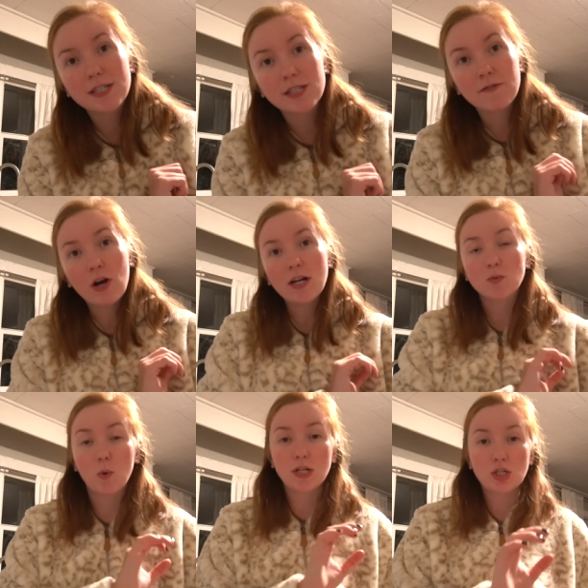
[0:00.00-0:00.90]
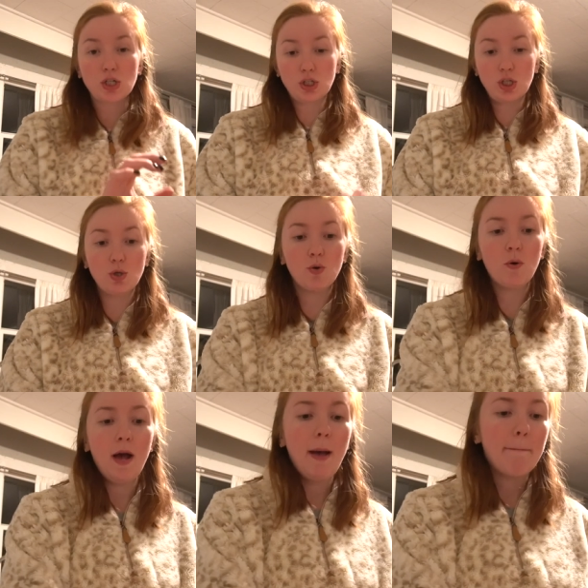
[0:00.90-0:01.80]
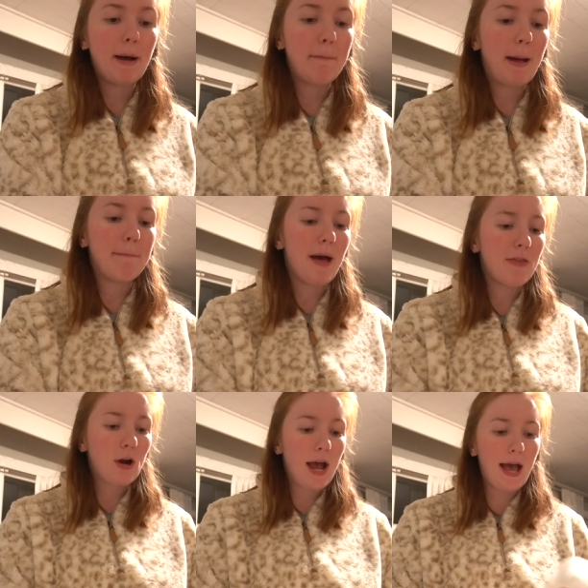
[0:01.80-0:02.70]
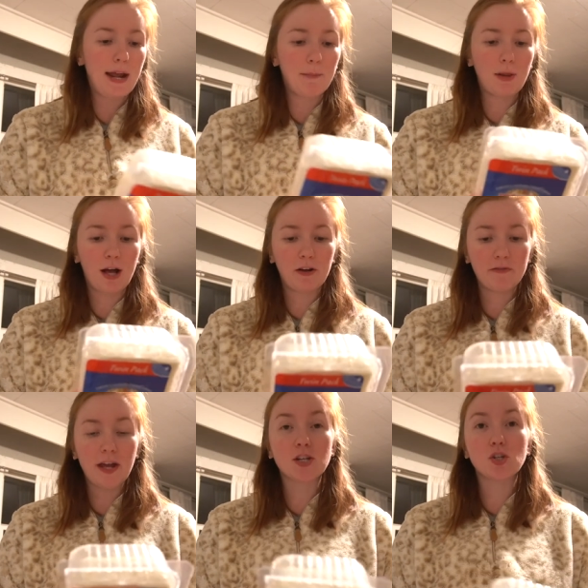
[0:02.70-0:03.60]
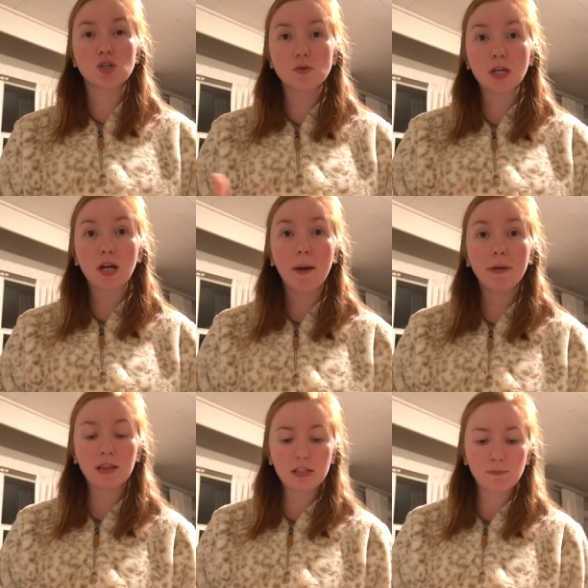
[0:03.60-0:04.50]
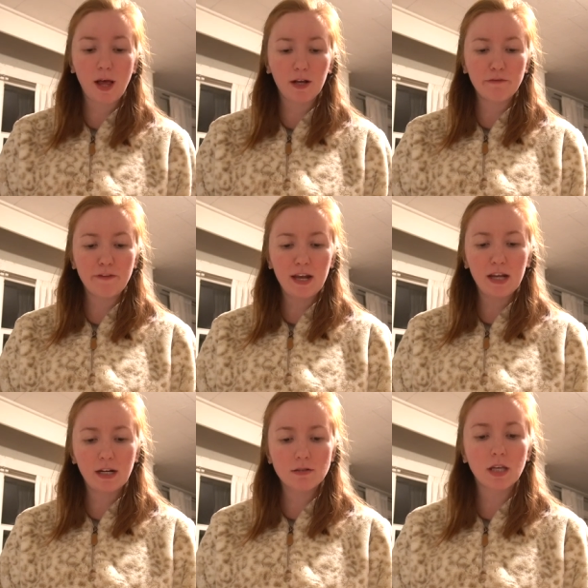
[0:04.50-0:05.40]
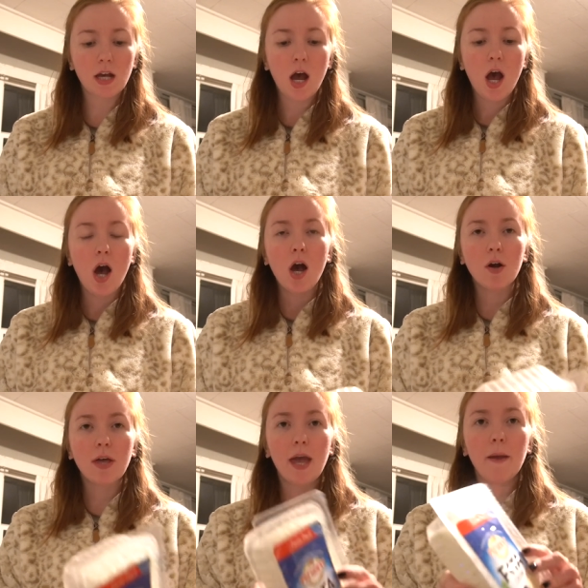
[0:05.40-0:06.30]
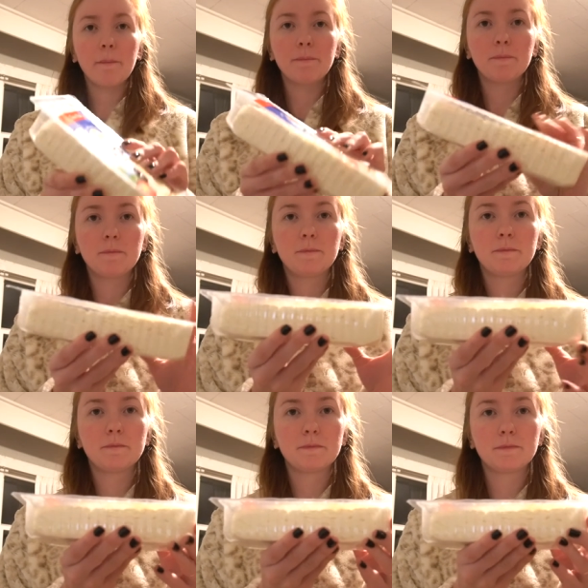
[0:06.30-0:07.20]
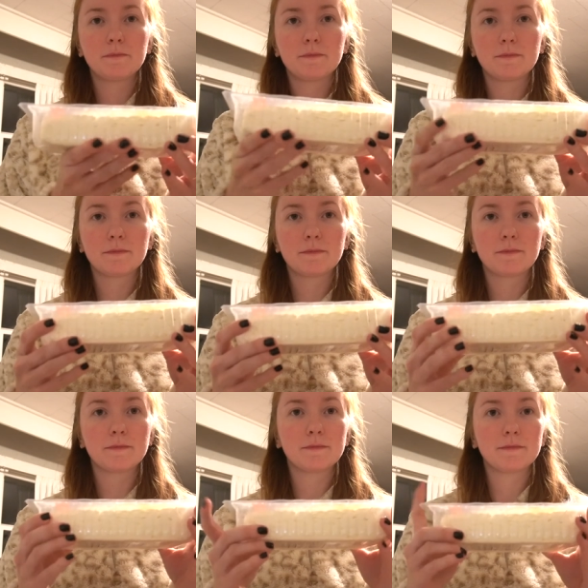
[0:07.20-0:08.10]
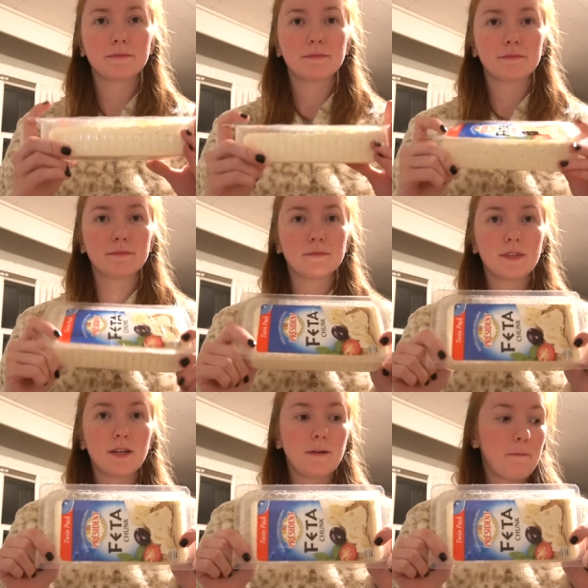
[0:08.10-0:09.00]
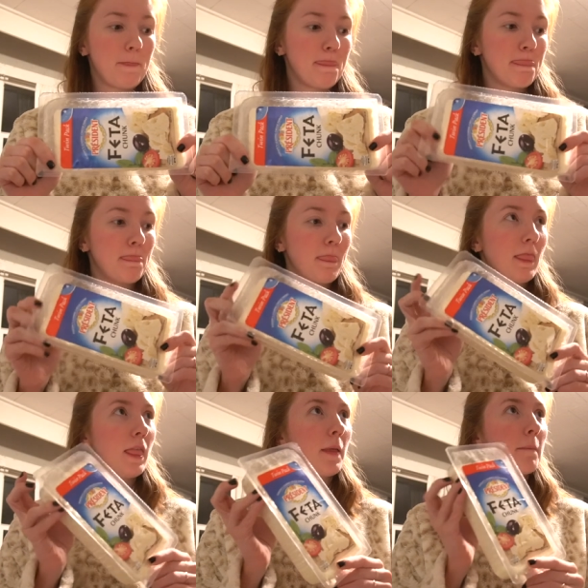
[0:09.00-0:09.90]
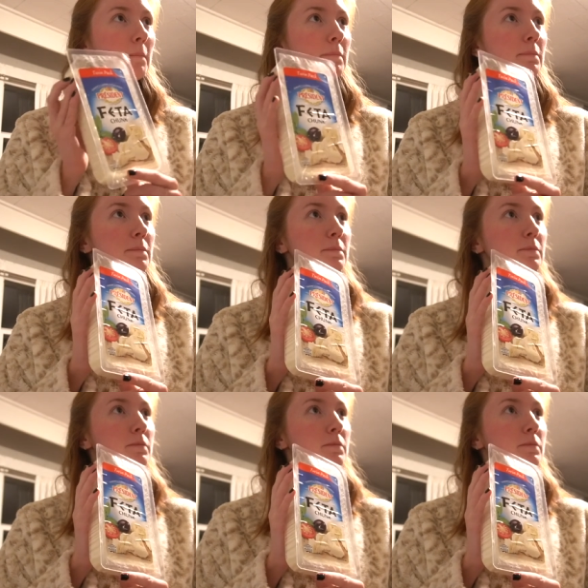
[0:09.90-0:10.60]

as far as what to do, but my mother had a block of feta, so she was like, come get this block of feta, and I was like, okay. By the way, we have two full things of caviar.